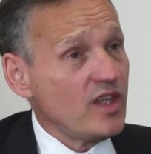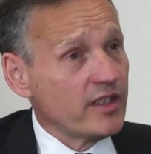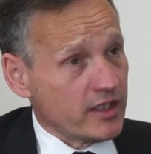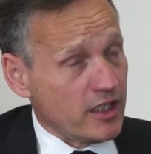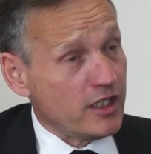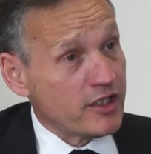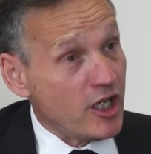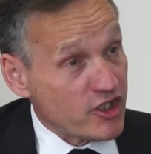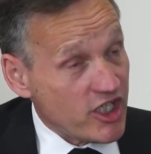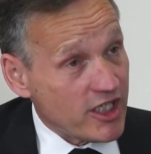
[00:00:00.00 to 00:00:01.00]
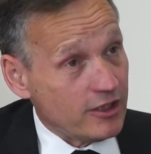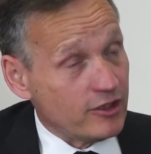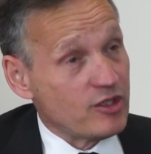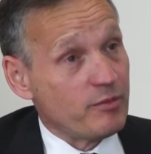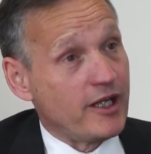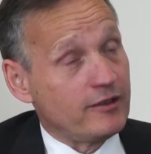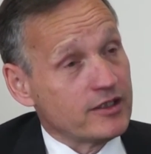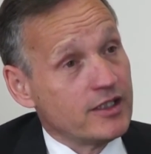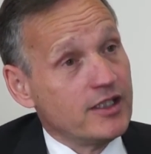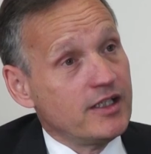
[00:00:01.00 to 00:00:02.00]
that are articulate
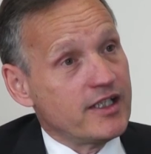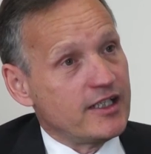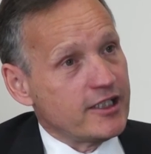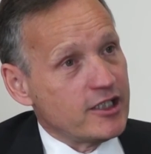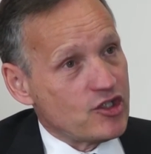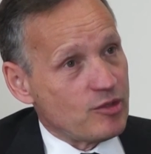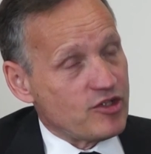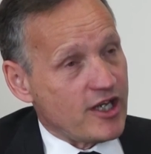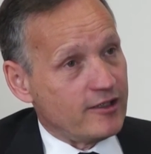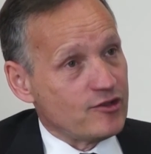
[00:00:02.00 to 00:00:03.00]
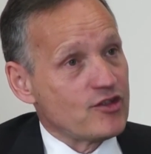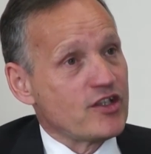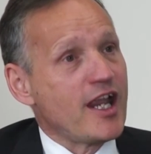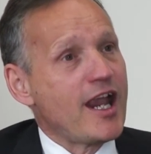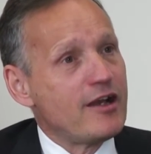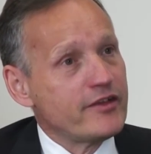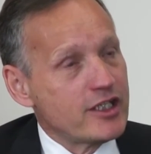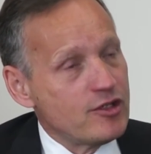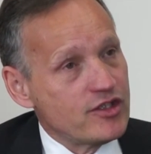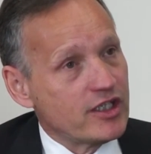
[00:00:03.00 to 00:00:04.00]
about their leadership challenges and how they're
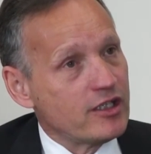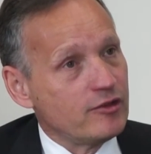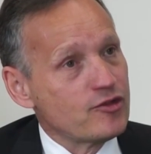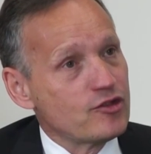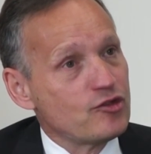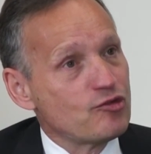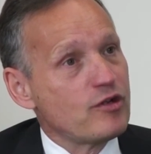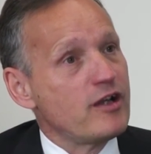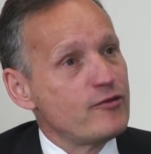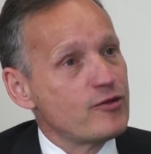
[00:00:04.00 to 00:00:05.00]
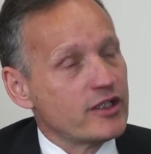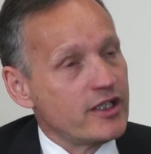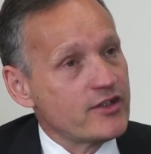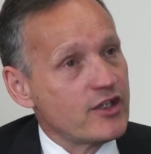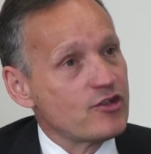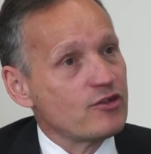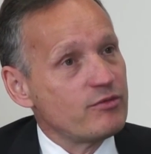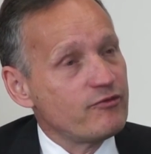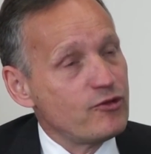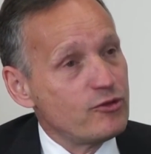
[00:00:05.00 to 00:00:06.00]
using culture to drive organisational
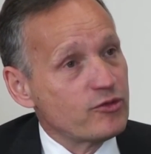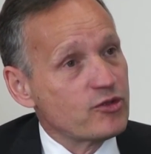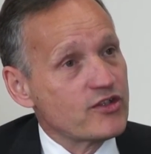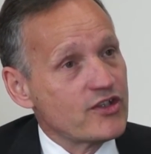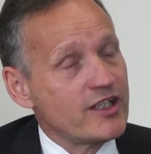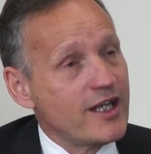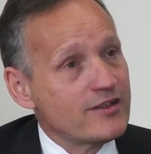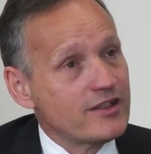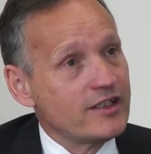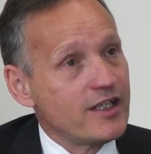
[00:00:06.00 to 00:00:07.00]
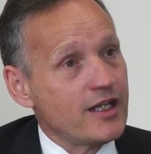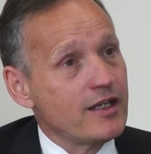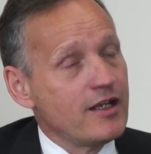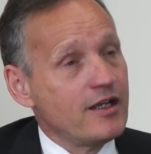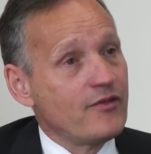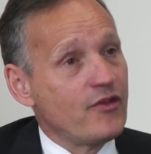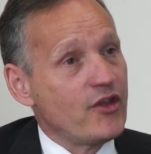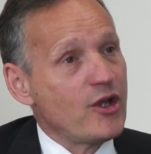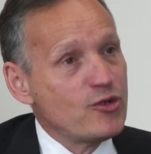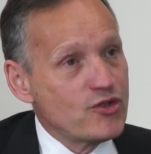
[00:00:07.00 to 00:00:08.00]
performance. Because at the end of the day,
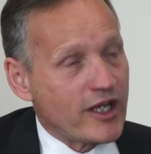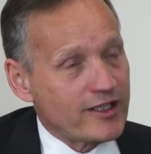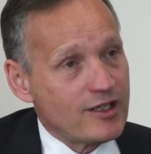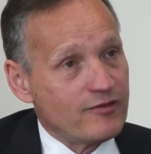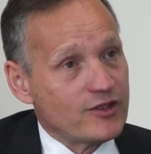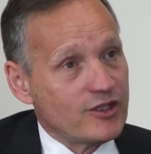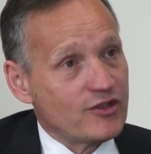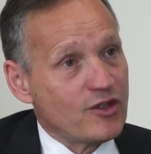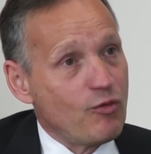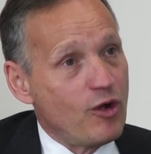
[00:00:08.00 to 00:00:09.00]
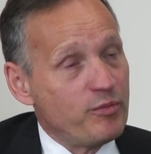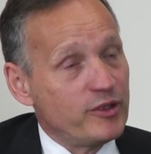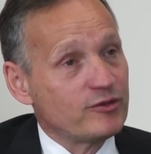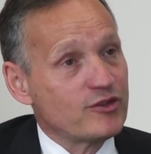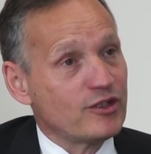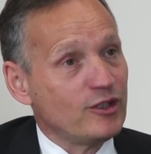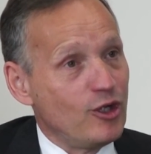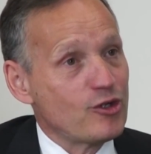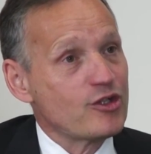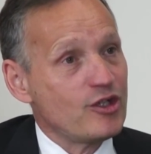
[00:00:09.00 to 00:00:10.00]
those activities are what builds
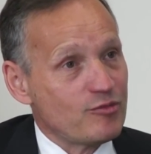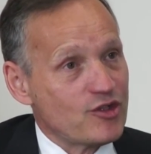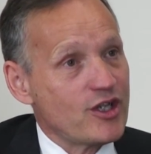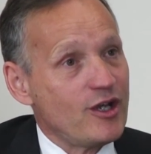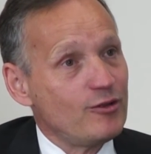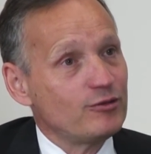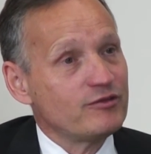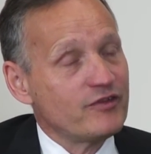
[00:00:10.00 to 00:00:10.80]
long-term shareholder